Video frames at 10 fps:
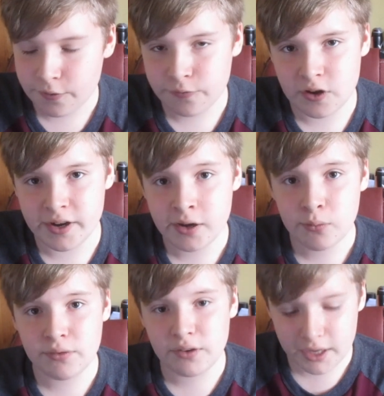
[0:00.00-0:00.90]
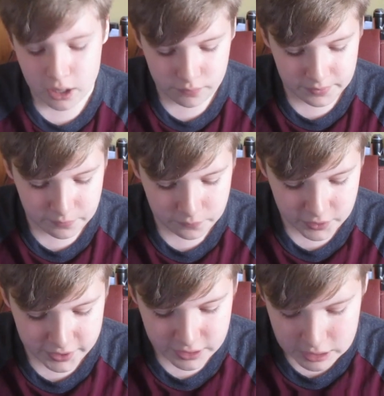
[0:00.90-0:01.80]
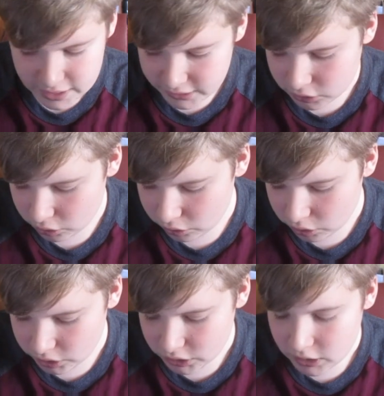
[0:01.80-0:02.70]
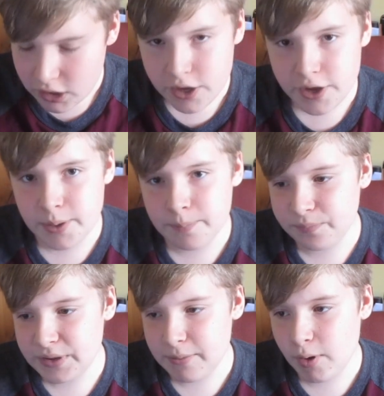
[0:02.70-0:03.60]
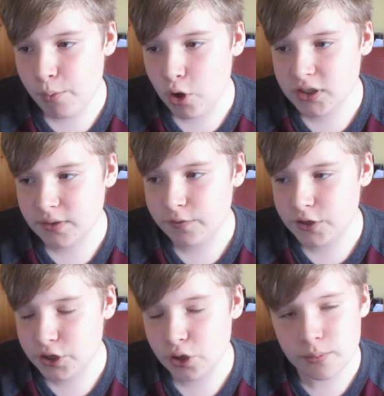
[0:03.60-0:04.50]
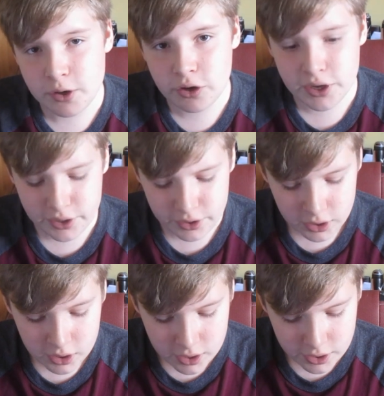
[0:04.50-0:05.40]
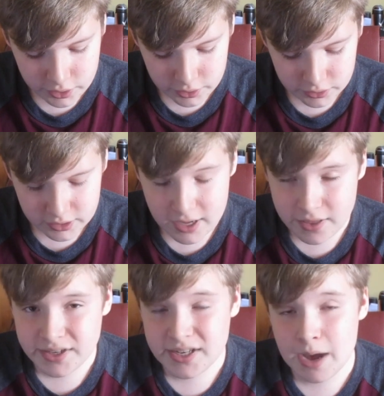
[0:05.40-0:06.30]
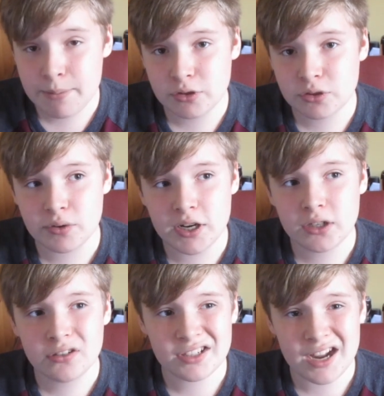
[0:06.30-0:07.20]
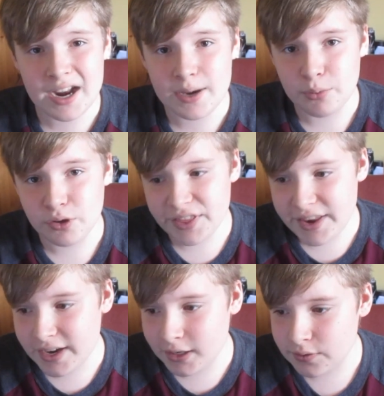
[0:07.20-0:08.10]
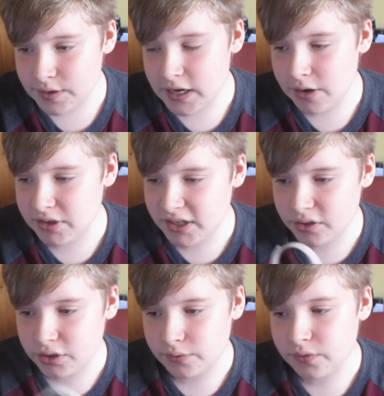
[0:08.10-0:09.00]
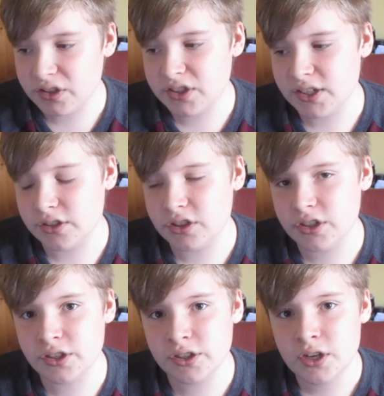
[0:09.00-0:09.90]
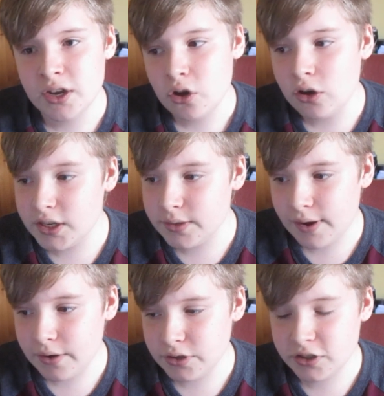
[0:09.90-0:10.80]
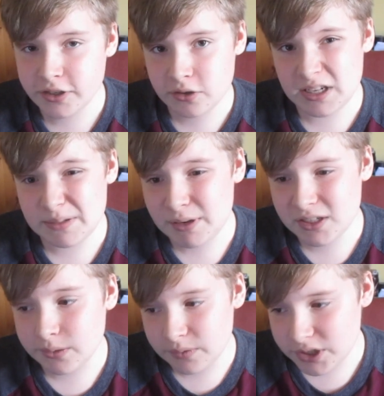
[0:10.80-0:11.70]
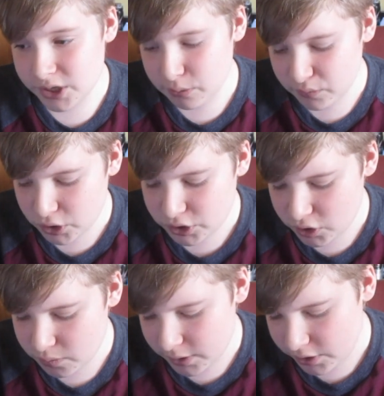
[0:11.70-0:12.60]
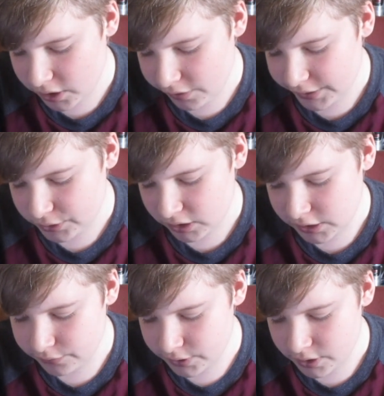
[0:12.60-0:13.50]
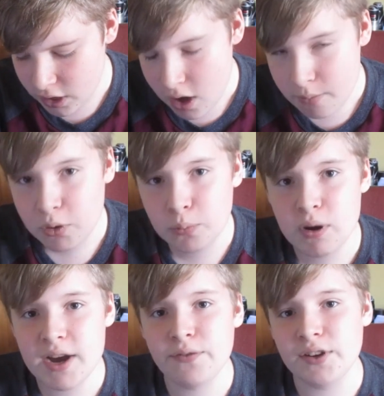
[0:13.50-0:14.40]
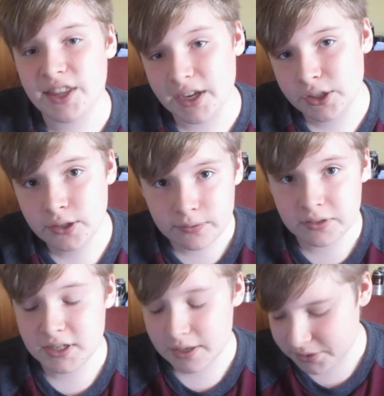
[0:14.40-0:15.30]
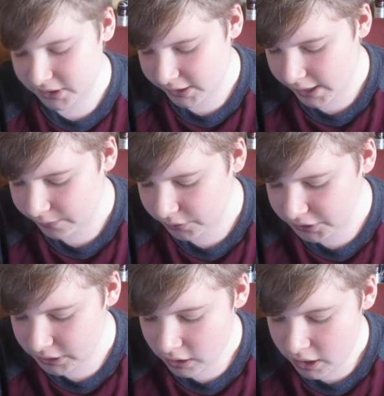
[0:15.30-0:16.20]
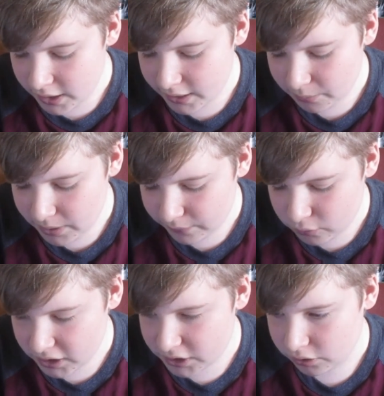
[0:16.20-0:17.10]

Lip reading: for free. We've let go of him for free. It's all good. We bought him for 2 million, and at the time it was a really good signing, but then next thing you know, he's injured for a season and his value's decreased massively. So we've lost 2 million on that transfer. But Brayford, thank you for the times that you gave us. And then we have Chris